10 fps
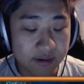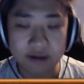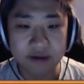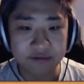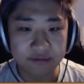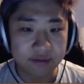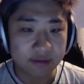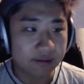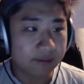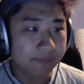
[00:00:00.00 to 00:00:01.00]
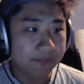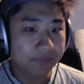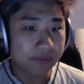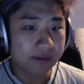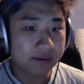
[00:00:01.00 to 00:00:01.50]
not just the
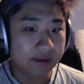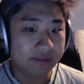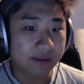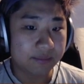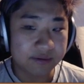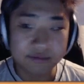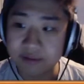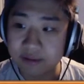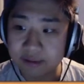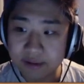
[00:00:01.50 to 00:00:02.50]
Death Knight Priest card.